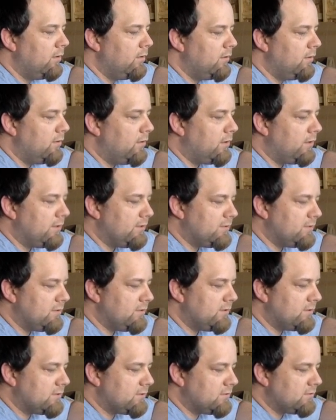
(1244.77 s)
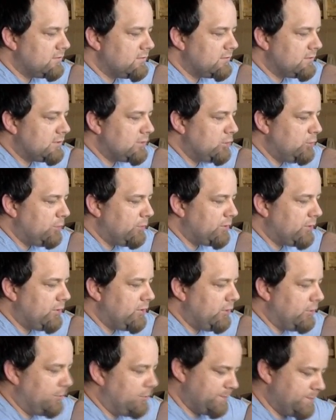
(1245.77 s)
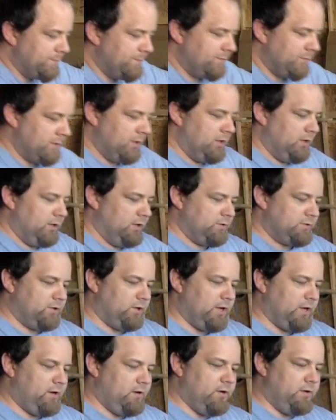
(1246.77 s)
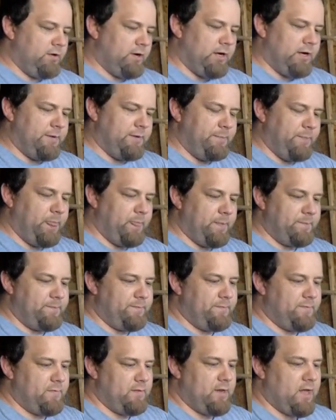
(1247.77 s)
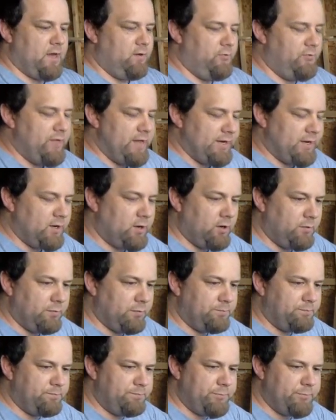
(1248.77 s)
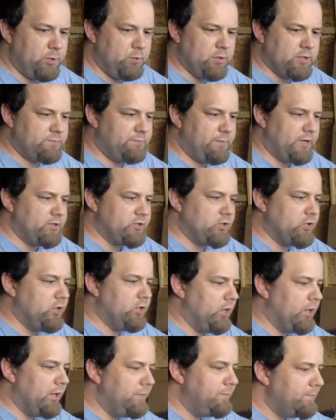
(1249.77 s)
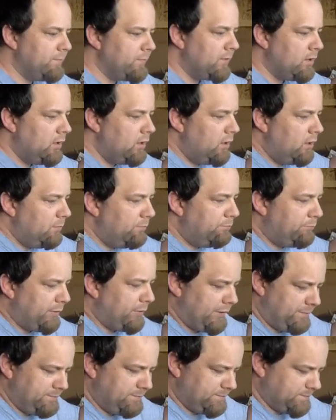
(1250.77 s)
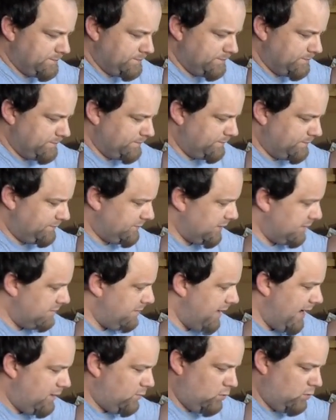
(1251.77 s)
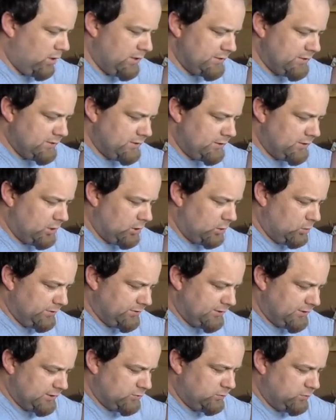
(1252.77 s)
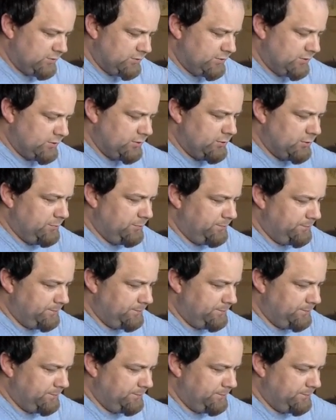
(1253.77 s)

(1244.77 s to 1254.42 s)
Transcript: Oh, it's super cute. So I don't know. I don't think it'll do as much good, but Matt wanted to know what this would do.